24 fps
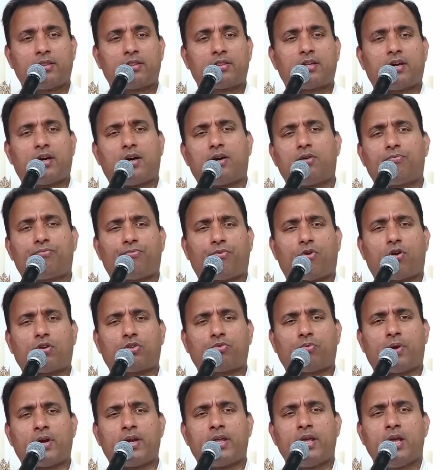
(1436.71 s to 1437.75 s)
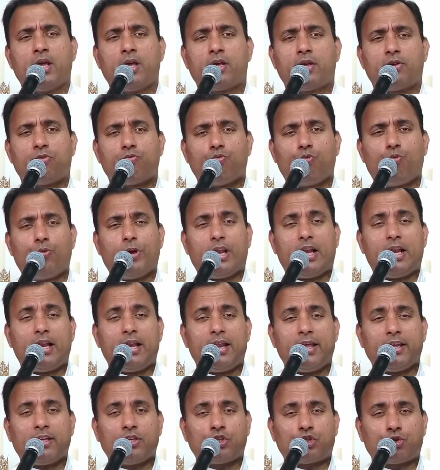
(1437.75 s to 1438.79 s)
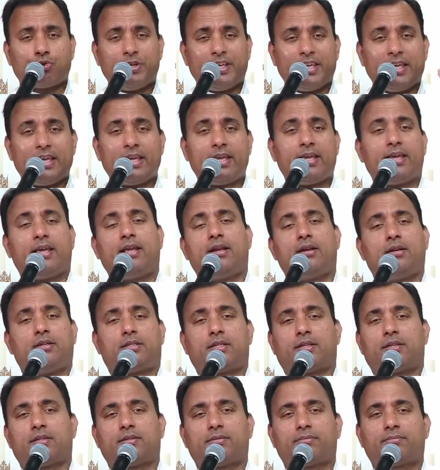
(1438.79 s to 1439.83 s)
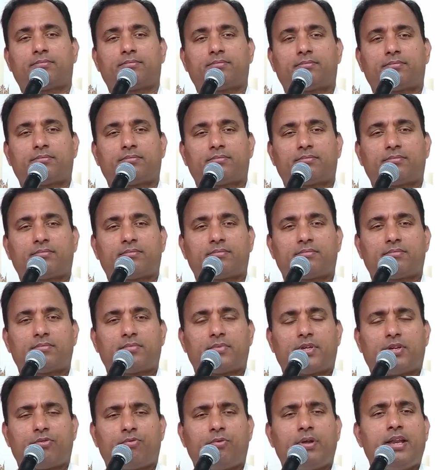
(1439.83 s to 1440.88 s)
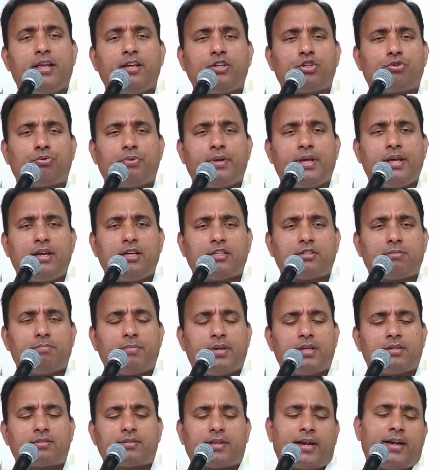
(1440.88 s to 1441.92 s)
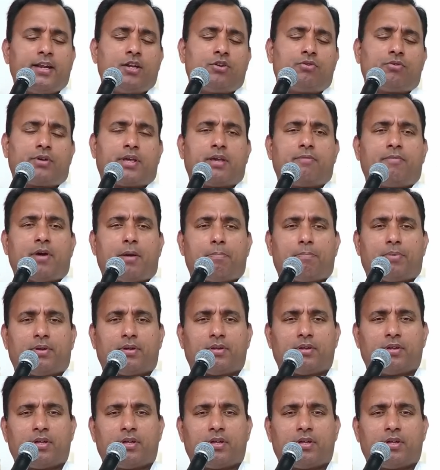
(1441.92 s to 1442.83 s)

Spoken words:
Fourth one, willing to yield. Willing to yield means ready to give up.